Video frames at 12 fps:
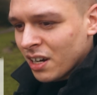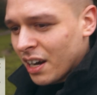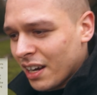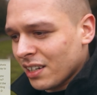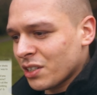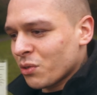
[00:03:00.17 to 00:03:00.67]

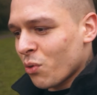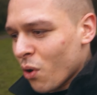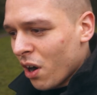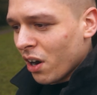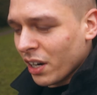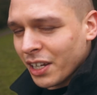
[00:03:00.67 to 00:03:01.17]
I'll do
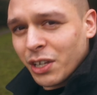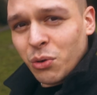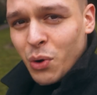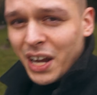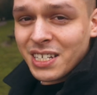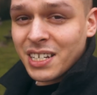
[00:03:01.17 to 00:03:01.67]
a
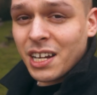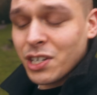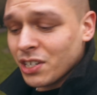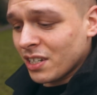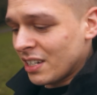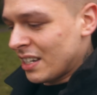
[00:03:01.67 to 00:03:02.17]
QA
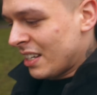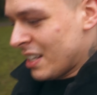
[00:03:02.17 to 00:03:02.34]
session.